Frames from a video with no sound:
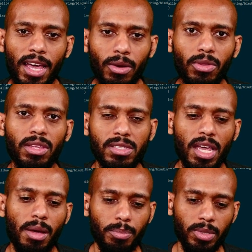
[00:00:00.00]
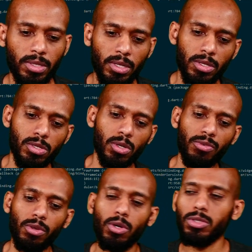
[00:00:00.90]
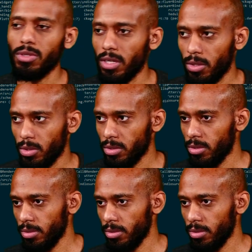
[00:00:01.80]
on this app. So if you go to the code,